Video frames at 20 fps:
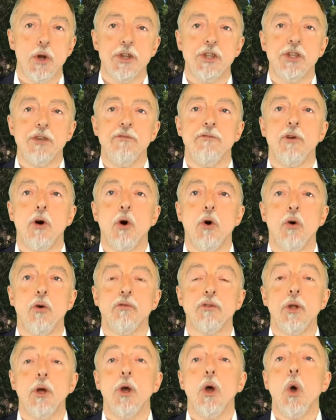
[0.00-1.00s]
is involved,
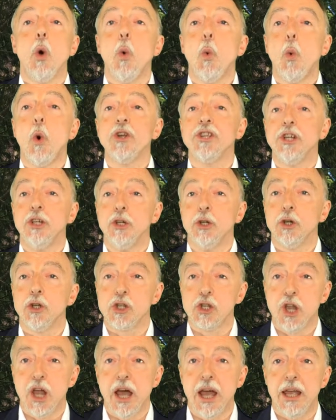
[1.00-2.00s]
what it looks
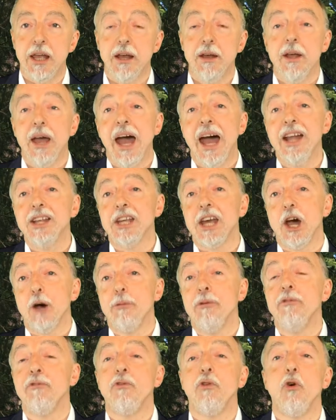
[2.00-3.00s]
like, and to help
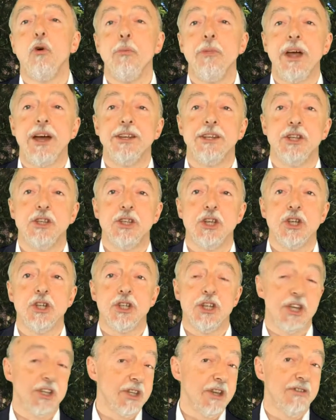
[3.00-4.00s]
inform that decision,
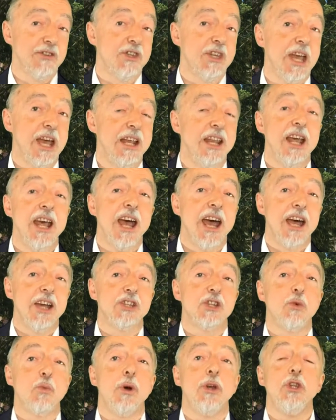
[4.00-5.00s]
as I said, as
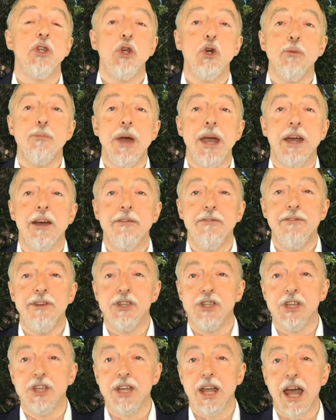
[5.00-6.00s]
to whether you make a
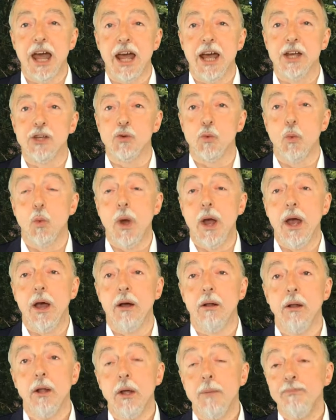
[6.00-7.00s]
visit as well.
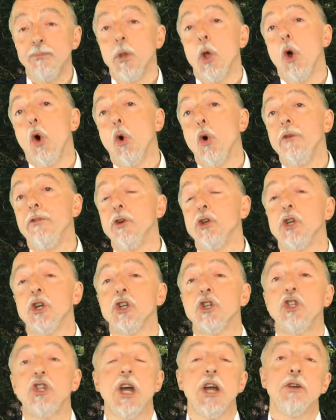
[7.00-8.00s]
Or if you're
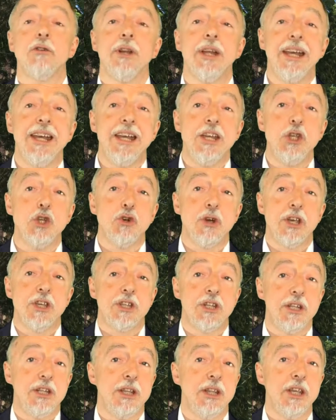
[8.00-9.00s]
just generally
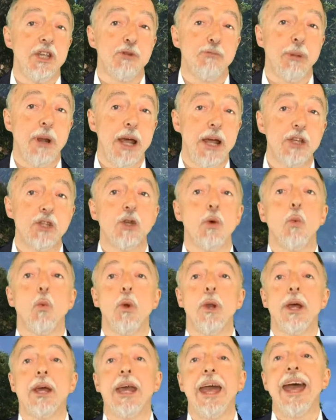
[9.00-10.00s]
interested in this place, well,
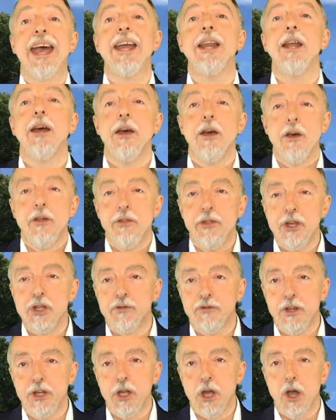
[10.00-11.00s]
again, this
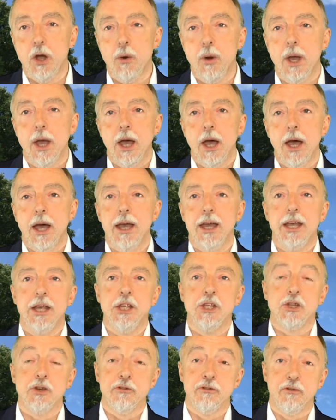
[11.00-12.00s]
video
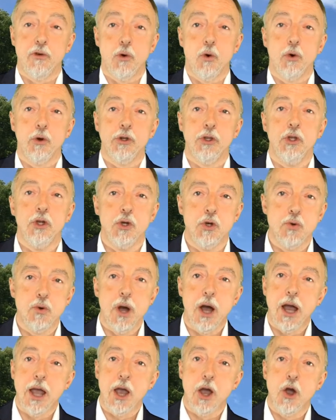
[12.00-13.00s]
is for you,
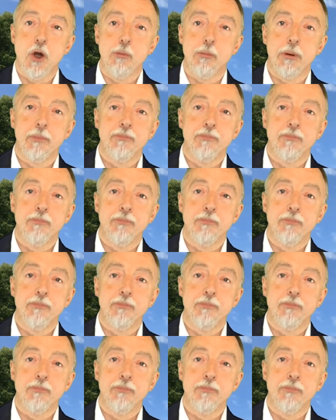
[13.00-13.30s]
I hope.